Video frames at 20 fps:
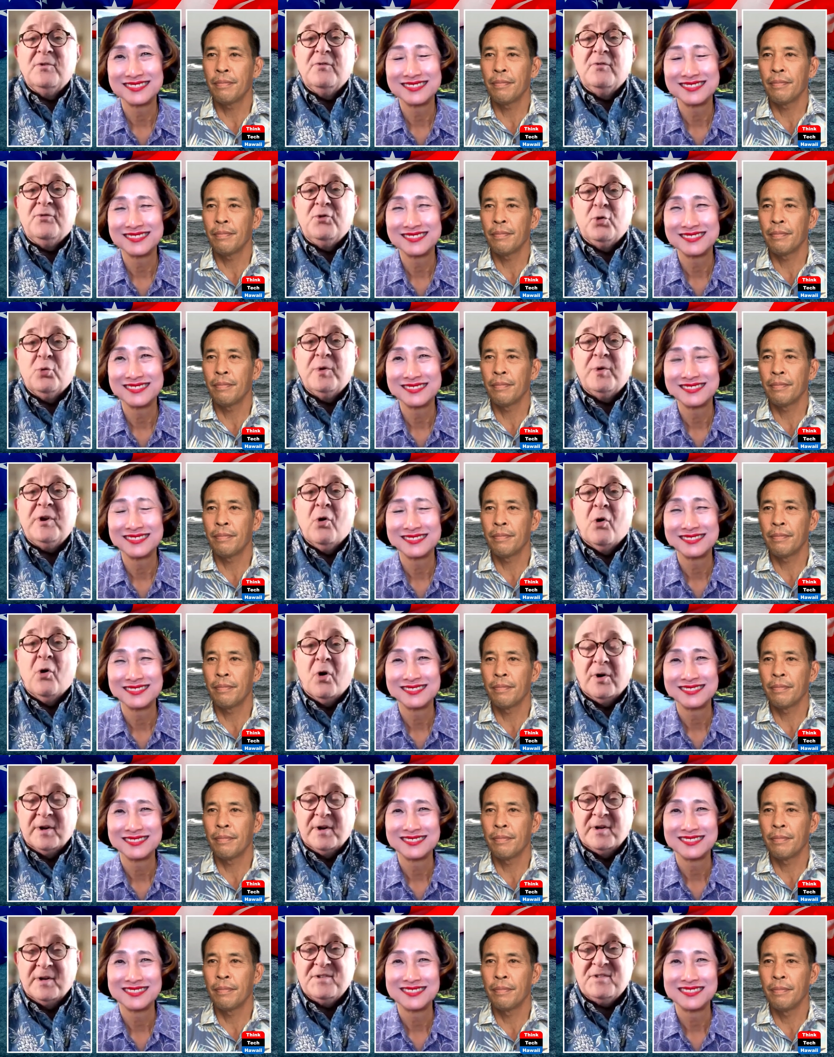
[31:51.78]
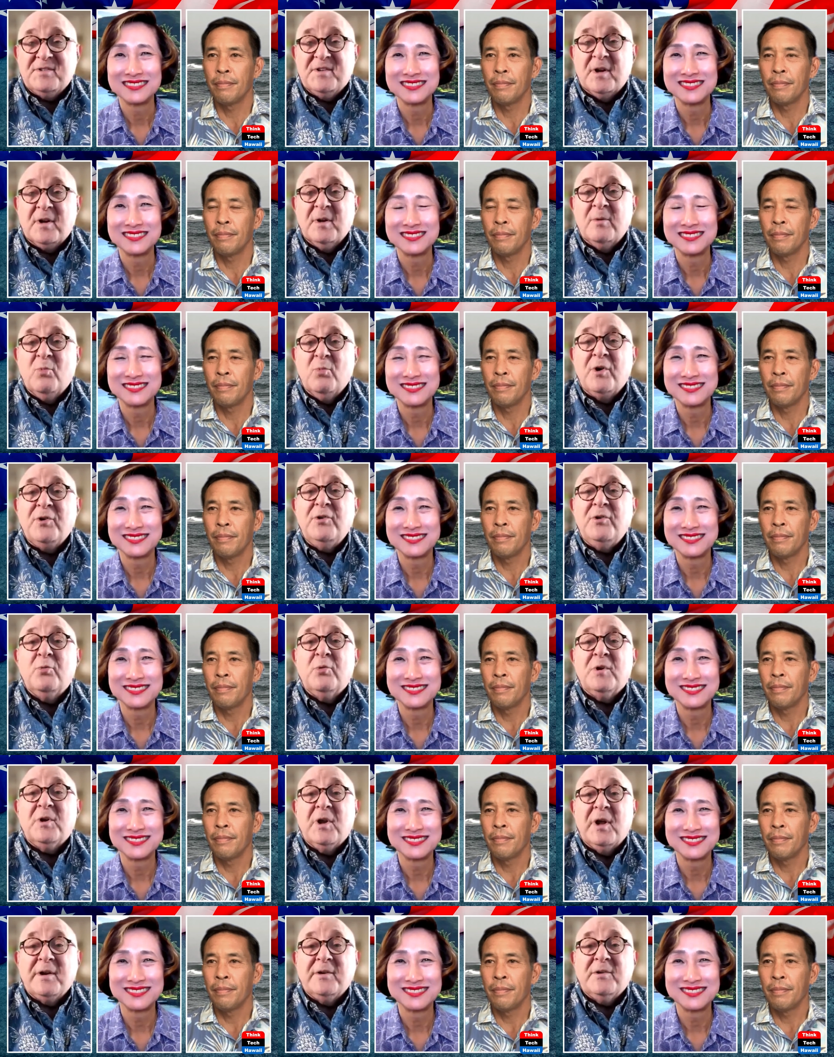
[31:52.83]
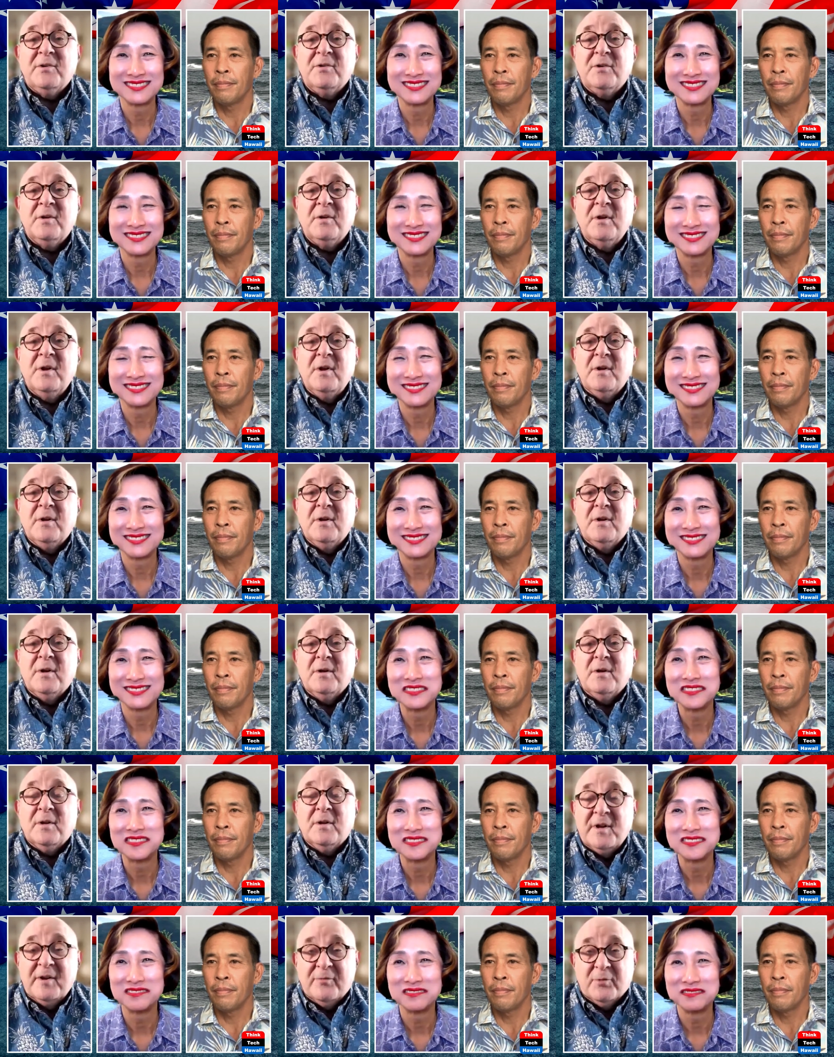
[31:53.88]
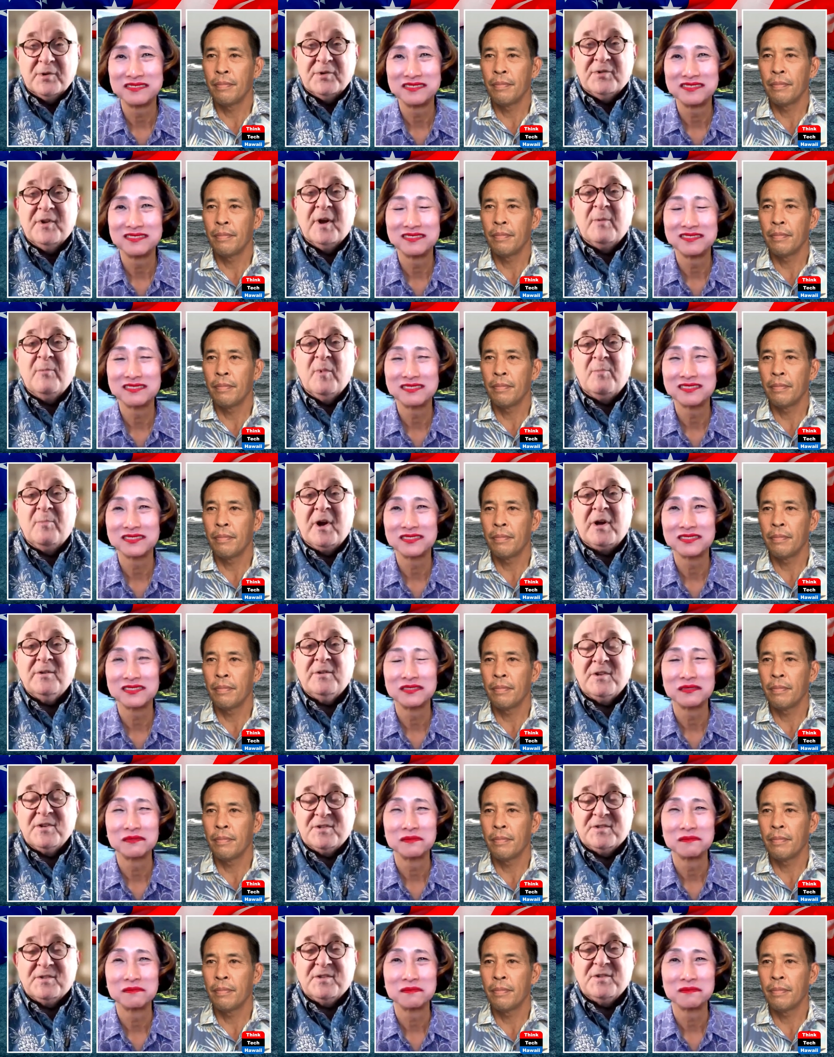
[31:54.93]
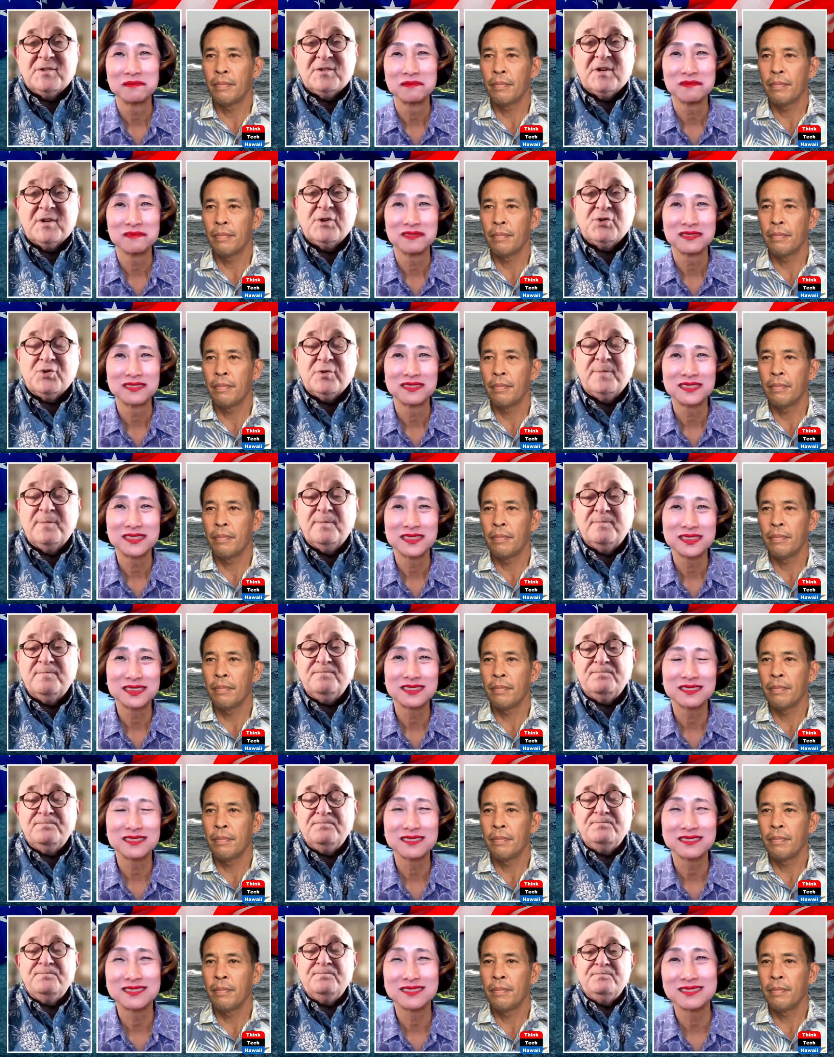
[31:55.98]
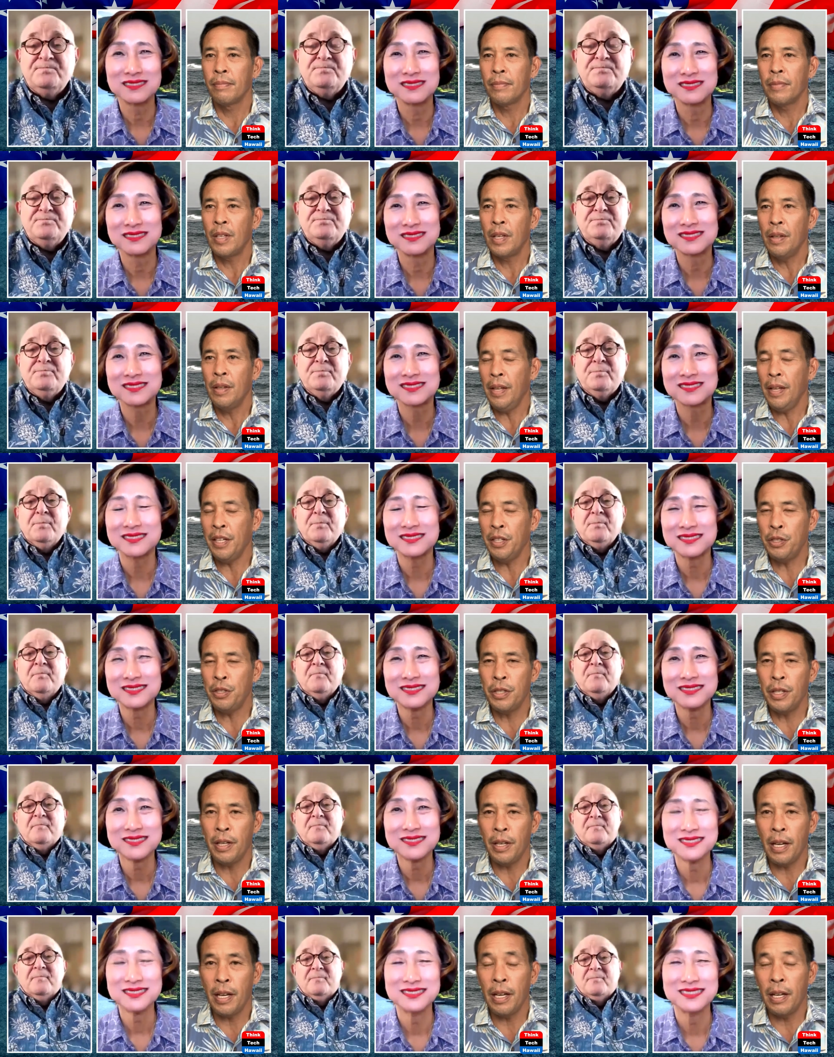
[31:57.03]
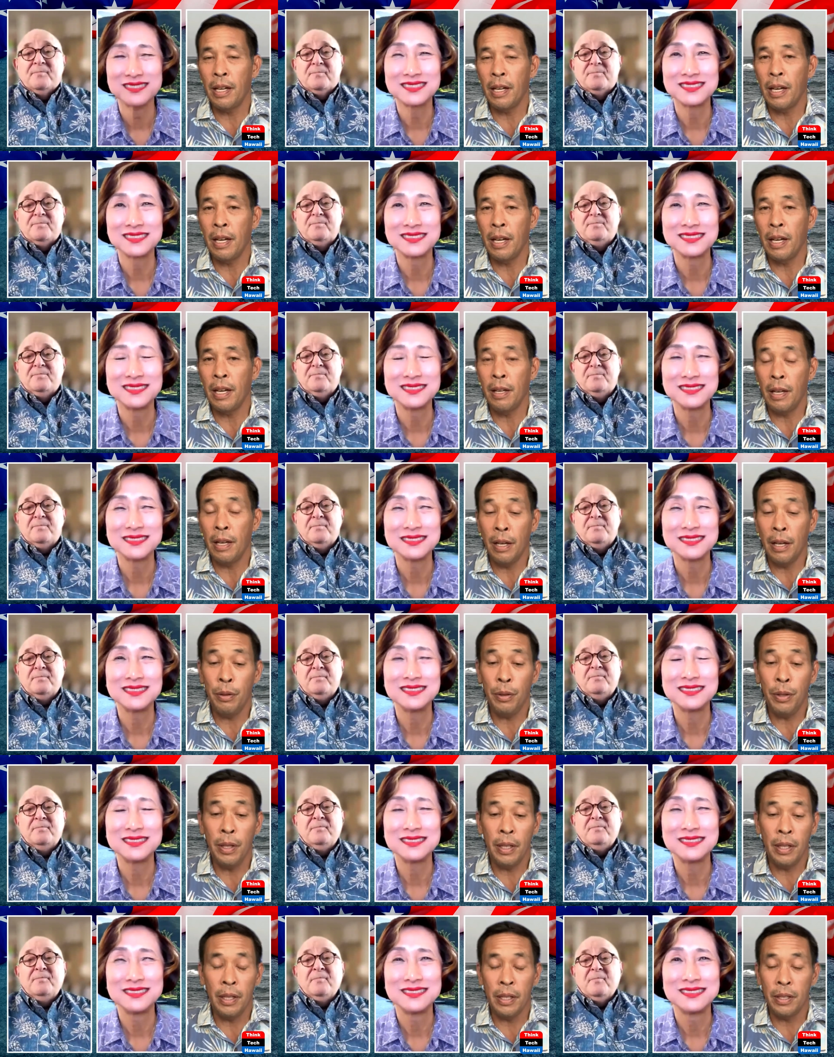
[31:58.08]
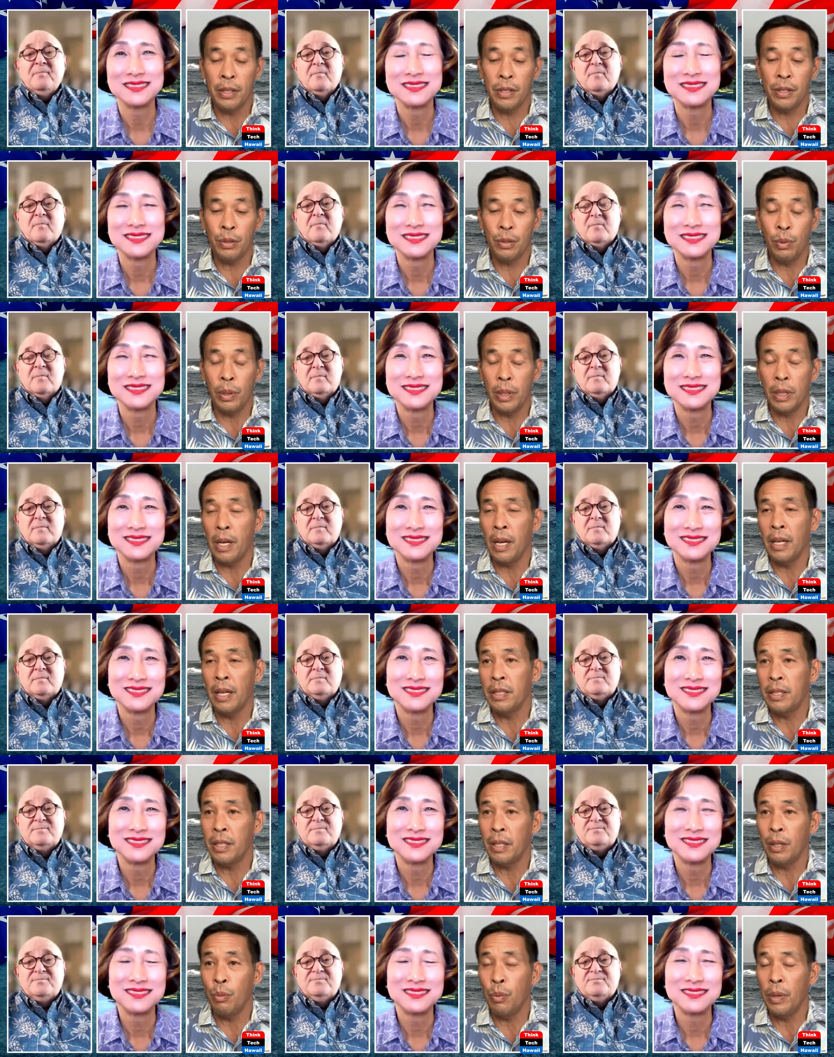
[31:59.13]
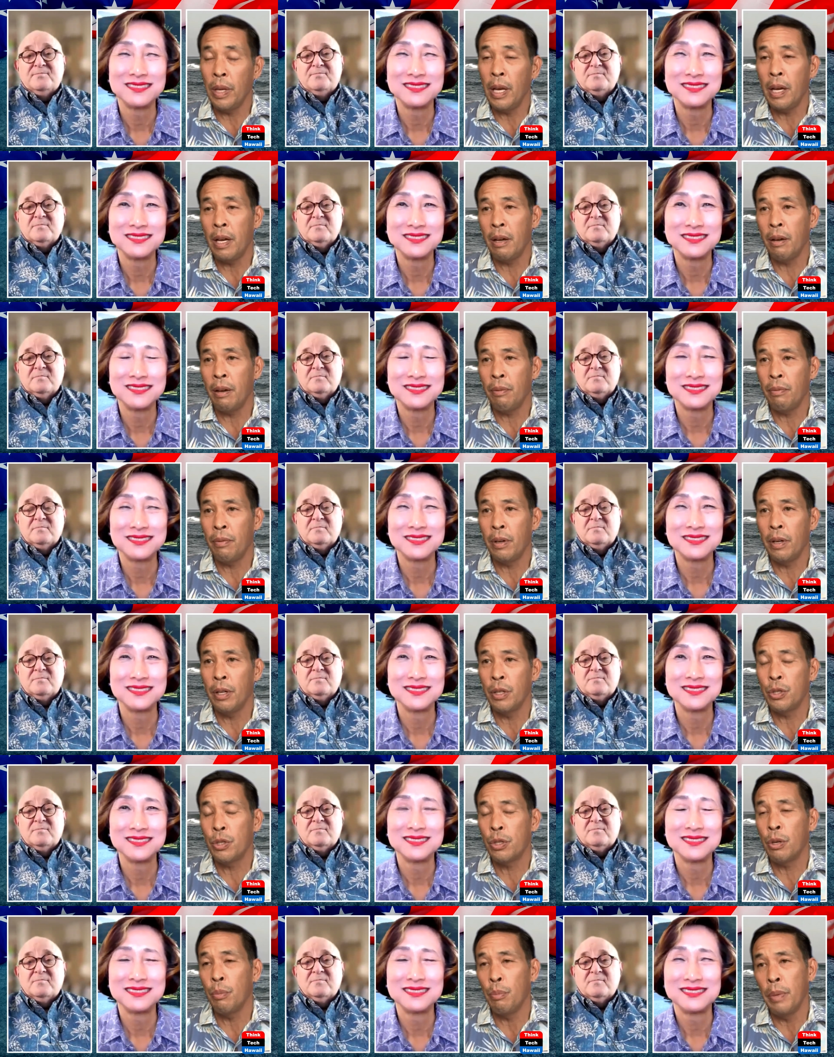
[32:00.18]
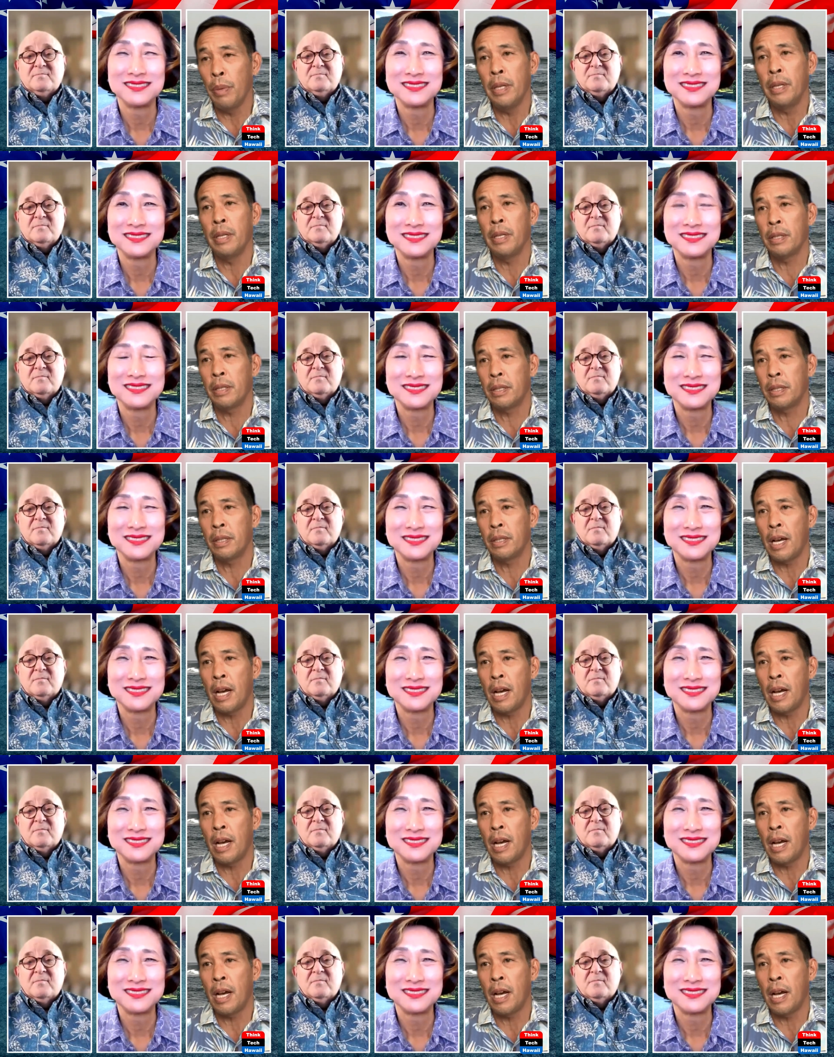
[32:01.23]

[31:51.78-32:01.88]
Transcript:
Speaker 1: the viewing audience. Tell them what you would like to uh, leave with them about this discussion.
Speaker 2: Thanks, Jay. I, I think it's what Connie said. We have a tremendous